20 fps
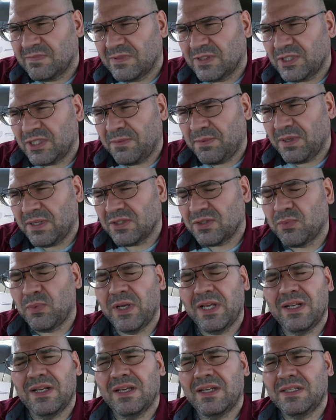She passed
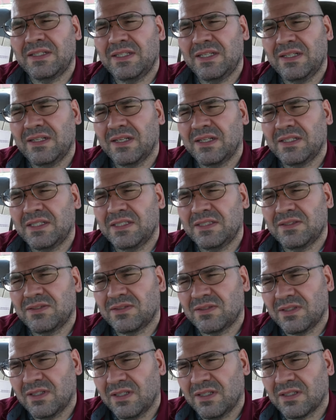away in
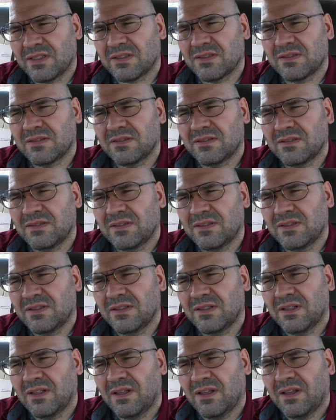1996
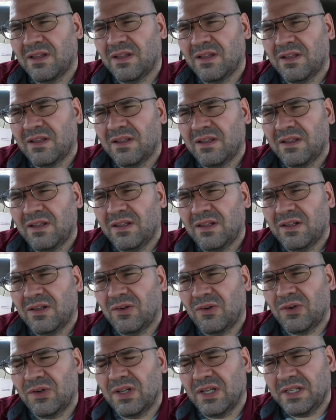
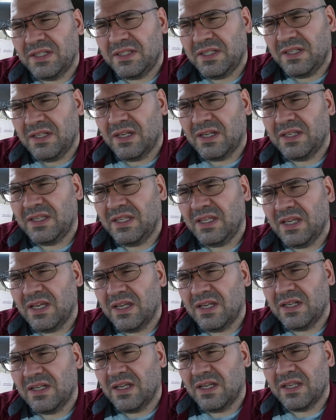or
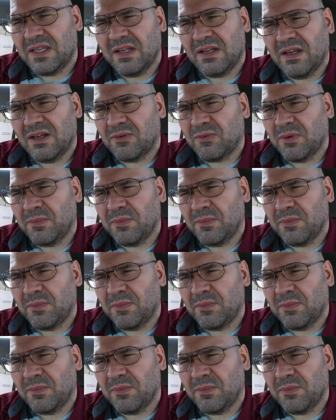1998. I cannot